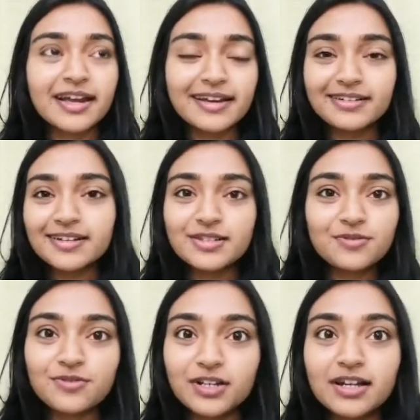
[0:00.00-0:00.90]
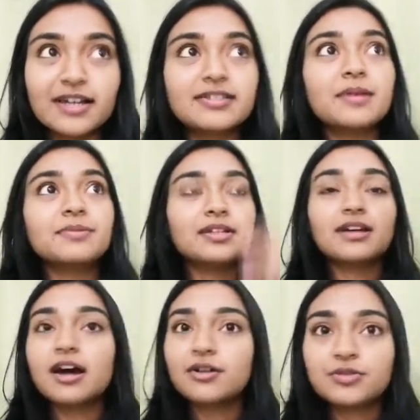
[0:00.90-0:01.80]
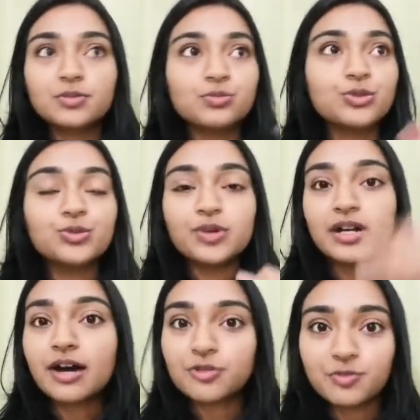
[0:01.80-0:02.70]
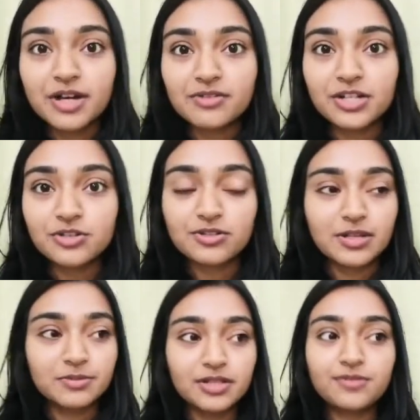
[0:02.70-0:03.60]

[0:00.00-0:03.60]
It doesn't feel like something out of the blue and out of my reach or something.